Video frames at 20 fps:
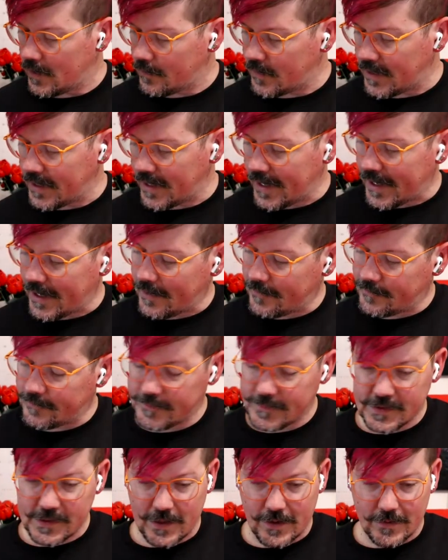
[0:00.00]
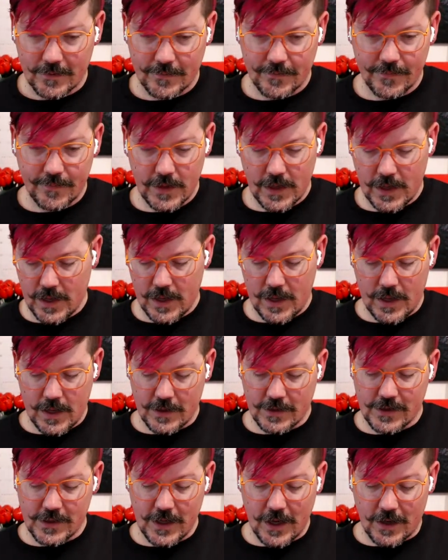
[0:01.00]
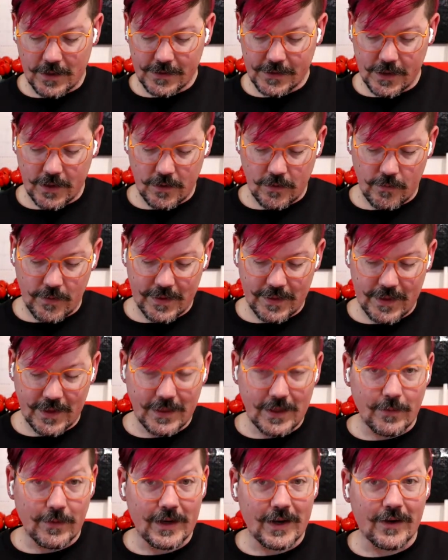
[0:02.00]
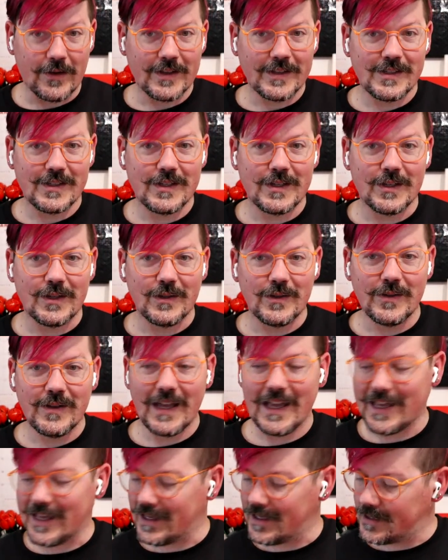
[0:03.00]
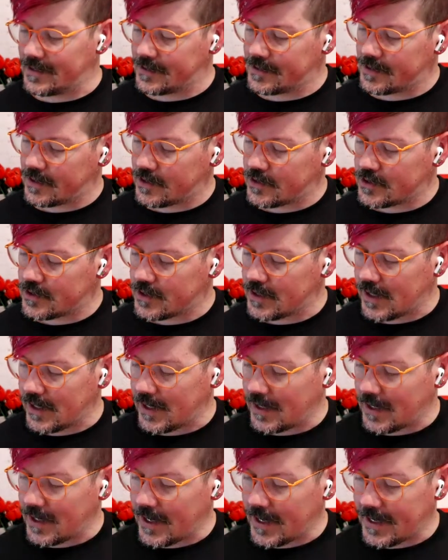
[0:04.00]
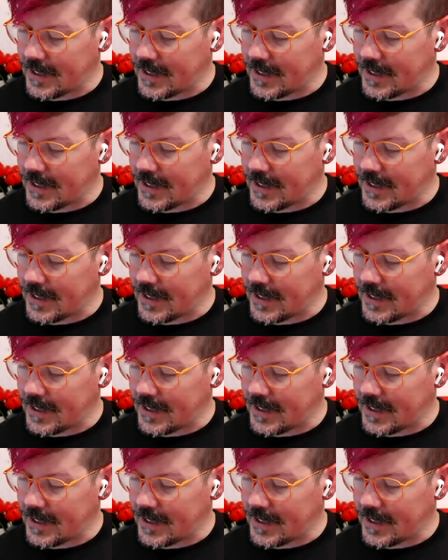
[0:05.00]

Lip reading: yeah. So she also, one thing that we noticed too is she